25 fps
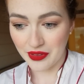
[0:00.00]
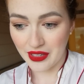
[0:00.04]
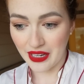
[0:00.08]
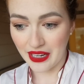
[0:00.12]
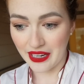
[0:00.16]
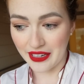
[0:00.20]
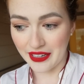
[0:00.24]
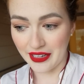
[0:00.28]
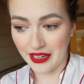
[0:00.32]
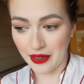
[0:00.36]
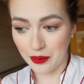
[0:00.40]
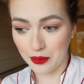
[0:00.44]

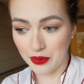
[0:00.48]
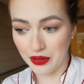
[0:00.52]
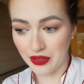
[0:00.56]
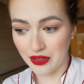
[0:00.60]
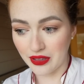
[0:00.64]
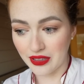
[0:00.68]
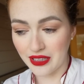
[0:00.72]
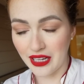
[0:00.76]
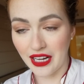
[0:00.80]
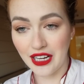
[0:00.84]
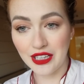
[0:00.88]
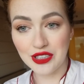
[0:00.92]
and I will
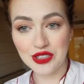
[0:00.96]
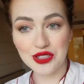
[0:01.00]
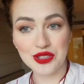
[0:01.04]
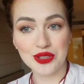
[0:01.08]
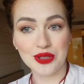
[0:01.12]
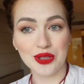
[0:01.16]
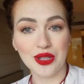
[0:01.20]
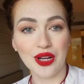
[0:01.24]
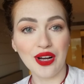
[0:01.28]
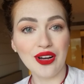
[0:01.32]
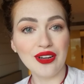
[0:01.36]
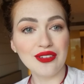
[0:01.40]
catch
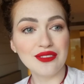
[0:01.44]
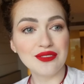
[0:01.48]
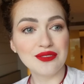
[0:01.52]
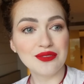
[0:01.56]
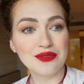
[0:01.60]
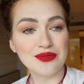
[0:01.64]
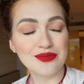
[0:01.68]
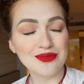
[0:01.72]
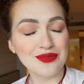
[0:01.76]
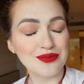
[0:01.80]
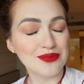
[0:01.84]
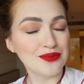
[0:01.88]
you lot
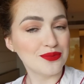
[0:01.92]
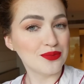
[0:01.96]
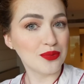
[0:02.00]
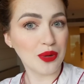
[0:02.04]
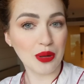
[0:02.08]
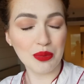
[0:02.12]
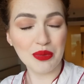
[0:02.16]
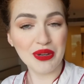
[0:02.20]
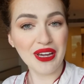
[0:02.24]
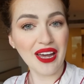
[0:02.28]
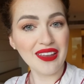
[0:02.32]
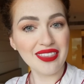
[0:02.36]

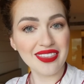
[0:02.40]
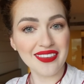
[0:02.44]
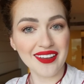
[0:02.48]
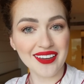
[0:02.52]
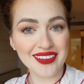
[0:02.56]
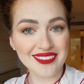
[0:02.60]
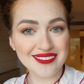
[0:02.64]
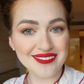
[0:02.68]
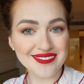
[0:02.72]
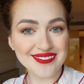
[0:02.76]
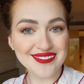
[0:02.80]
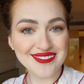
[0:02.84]
when we get
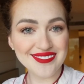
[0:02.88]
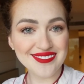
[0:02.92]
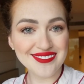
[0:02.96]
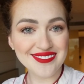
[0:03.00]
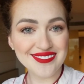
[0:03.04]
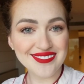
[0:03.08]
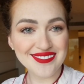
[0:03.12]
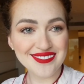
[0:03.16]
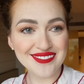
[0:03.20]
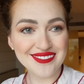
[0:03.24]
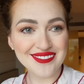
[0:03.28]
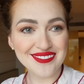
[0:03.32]
there.
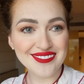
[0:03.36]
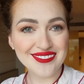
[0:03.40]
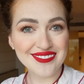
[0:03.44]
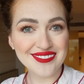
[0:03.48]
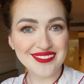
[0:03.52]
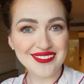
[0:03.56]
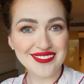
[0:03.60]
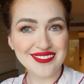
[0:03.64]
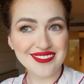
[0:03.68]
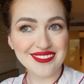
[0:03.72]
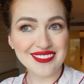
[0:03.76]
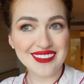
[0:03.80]

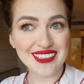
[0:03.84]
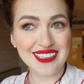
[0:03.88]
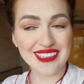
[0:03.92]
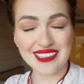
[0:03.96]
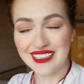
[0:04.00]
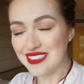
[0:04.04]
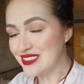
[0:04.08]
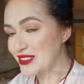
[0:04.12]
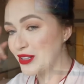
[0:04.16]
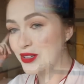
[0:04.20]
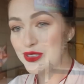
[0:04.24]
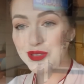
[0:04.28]

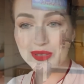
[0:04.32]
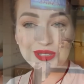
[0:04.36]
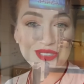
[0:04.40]
Let's go to